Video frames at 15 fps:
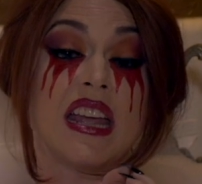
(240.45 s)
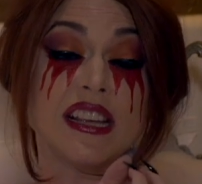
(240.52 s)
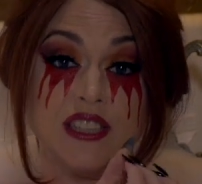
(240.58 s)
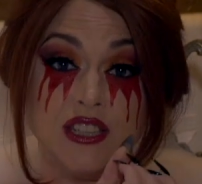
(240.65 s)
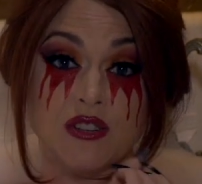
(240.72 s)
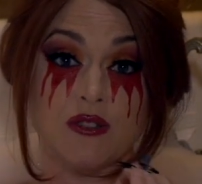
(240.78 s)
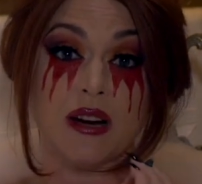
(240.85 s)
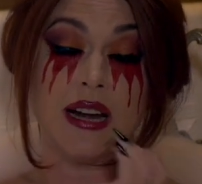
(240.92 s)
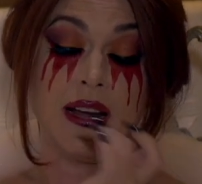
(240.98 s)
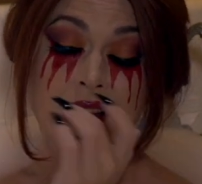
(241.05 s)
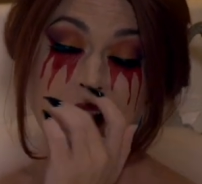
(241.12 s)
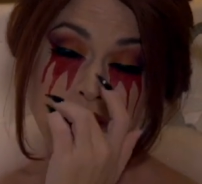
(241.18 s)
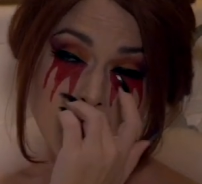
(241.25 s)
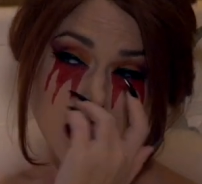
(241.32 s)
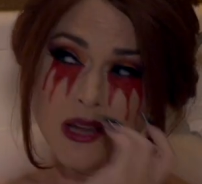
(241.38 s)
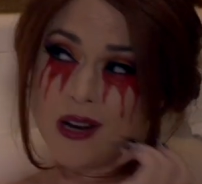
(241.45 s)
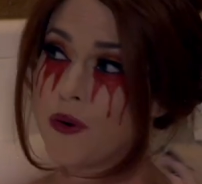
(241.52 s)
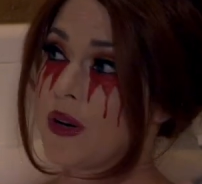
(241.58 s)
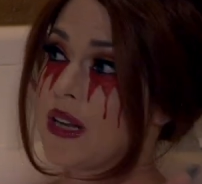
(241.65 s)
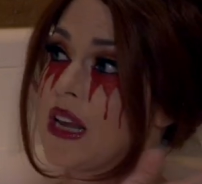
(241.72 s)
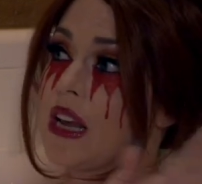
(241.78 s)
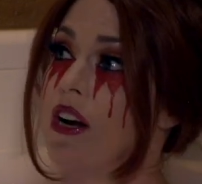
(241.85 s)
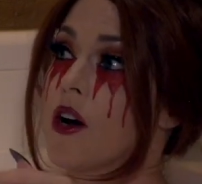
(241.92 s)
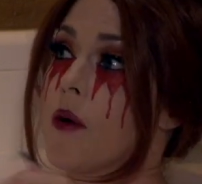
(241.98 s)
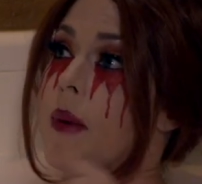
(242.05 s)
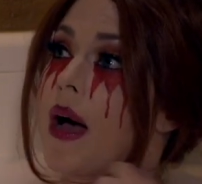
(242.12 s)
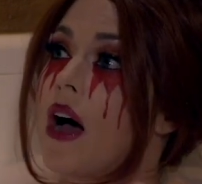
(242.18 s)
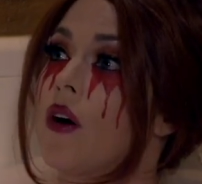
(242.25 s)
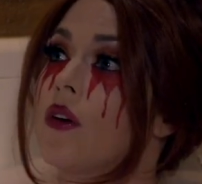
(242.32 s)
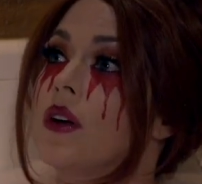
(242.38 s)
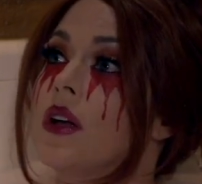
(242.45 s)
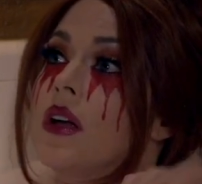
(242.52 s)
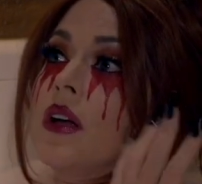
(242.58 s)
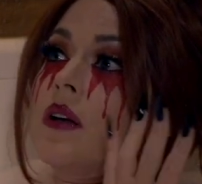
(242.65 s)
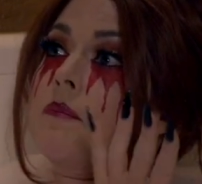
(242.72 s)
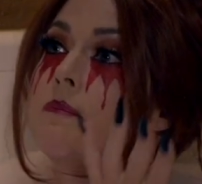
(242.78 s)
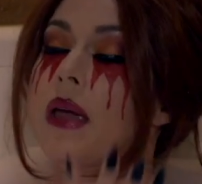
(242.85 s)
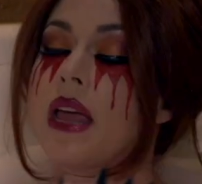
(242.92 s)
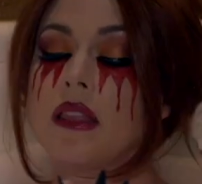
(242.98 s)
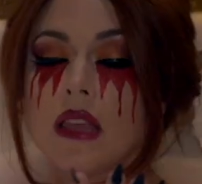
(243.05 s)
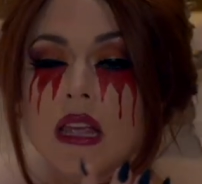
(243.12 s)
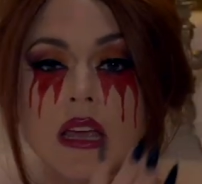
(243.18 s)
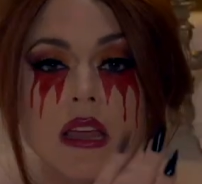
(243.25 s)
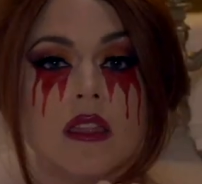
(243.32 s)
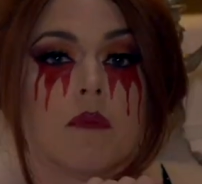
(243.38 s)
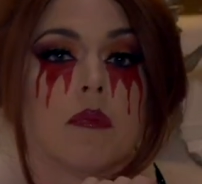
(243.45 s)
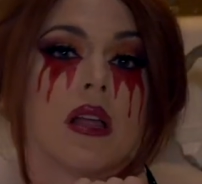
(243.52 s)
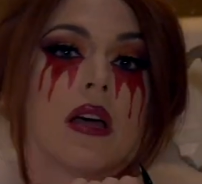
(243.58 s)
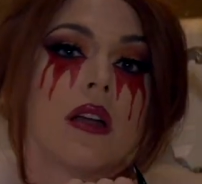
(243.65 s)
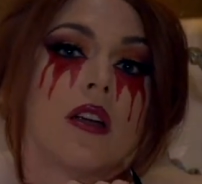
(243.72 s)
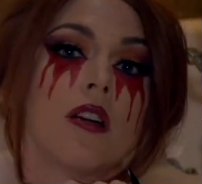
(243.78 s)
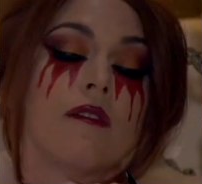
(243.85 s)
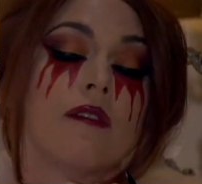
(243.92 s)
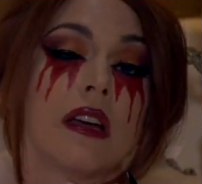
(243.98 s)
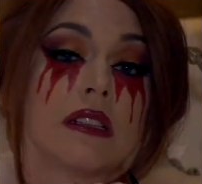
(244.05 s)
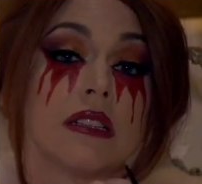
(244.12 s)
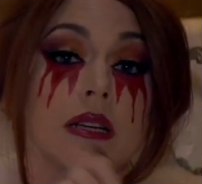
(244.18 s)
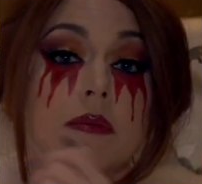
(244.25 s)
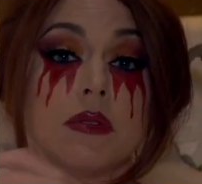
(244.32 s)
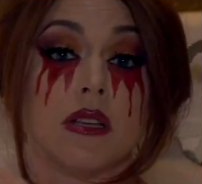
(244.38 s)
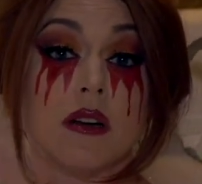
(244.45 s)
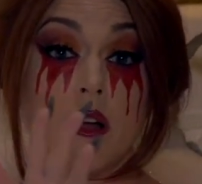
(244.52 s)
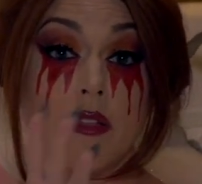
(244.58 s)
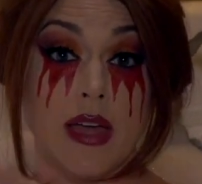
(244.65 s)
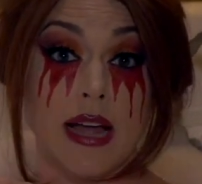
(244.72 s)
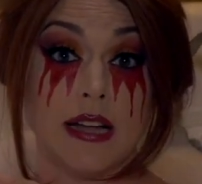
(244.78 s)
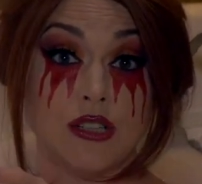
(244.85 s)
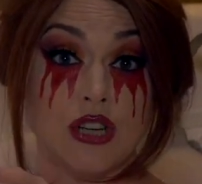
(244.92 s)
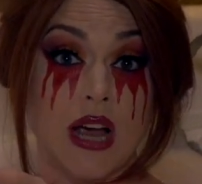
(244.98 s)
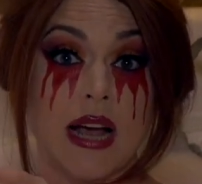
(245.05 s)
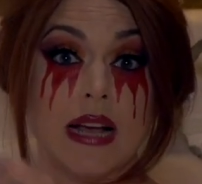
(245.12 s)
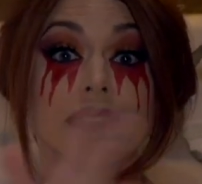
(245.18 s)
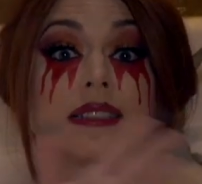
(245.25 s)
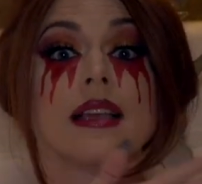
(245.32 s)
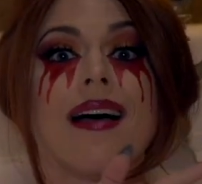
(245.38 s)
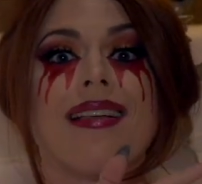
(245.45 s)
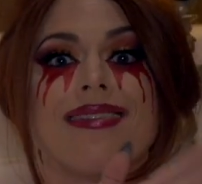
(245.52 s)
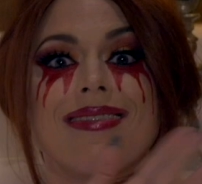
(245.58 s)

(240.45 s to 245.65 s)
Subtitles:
history. You know, when you hear about bathing in the blood of your victims and all that jazz,